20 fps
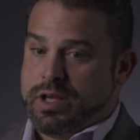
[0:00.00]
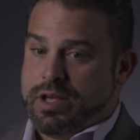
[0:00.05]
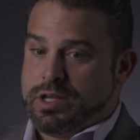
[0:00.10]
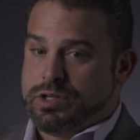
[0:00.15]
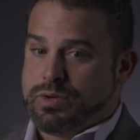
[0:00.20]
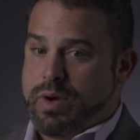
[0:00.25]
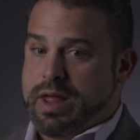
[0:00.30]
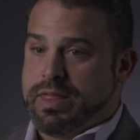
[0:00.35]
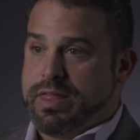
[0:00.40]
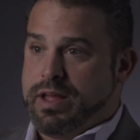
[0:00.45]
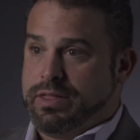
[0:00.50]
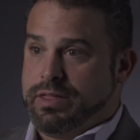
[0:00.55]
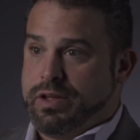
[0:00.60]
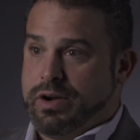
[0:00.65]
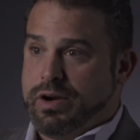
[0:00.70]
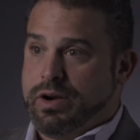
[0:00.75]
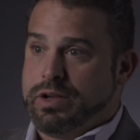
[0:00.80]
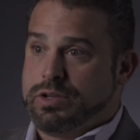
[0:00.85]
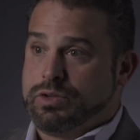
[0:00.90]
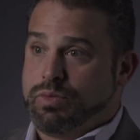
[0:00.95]
So I think
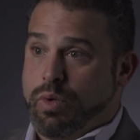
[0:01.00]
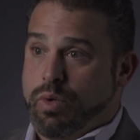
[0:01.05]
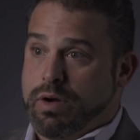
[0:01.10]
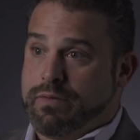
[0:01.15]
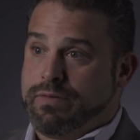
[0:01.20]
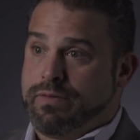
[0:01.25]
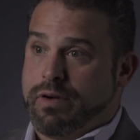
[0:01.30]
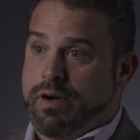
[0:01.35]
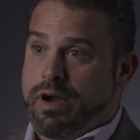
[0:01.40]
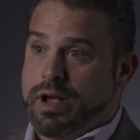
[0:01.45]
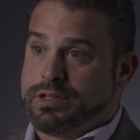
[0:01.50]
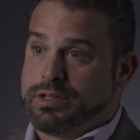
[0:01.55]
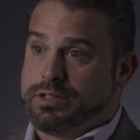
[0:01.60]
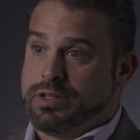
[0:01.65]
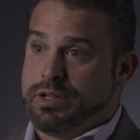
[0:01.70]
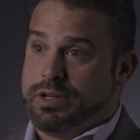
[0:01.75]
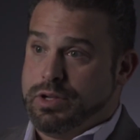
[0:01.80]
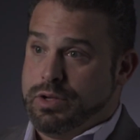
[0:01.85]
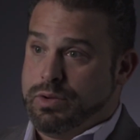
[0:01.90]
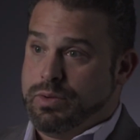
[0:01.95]
there is work for us
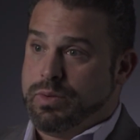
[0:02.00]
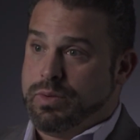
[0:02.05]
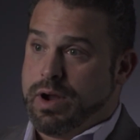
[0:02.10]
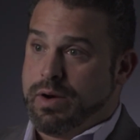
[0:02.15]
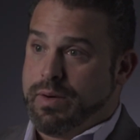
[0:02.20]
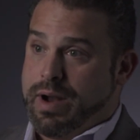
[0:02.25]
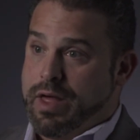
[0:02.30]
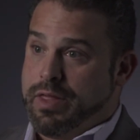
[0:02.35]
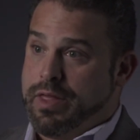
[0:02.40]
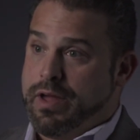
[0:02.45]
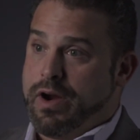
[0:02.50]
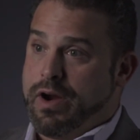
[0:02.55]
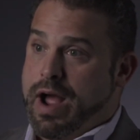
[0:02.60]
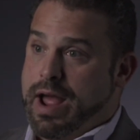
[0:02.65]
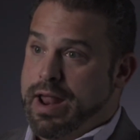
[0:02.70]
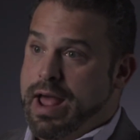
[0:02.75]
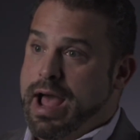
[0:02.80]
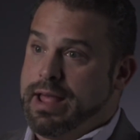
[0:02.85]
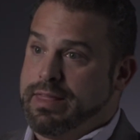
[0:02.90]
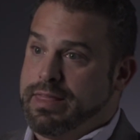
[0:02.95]
to do around there.
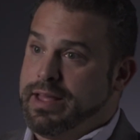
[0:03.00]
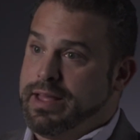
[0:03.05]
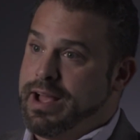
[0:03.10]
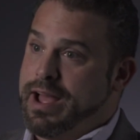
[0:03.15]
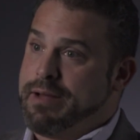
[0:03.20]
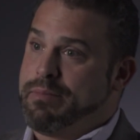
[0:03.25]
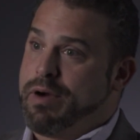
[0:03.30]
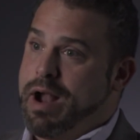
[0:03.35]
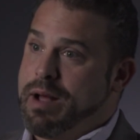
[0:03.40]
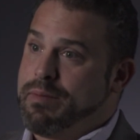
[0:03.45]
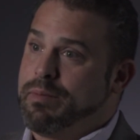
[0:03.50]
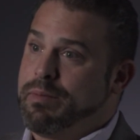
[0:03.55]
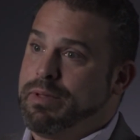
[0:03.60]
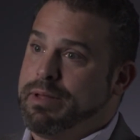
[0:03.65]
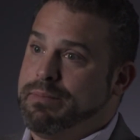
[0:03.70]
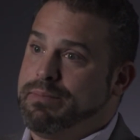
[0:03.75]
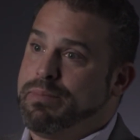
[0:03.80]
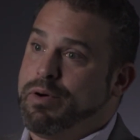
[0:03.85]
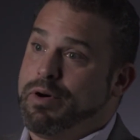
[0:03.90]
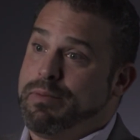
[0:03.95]
I think I
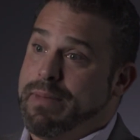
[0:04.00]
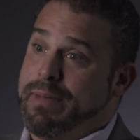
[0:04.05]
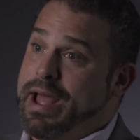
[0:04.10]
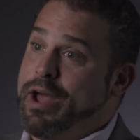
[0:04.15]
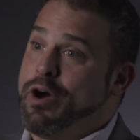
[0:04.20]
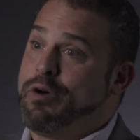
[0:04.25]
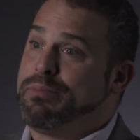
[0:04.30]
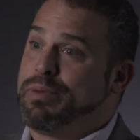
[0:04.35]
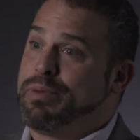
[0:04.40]
probably put my own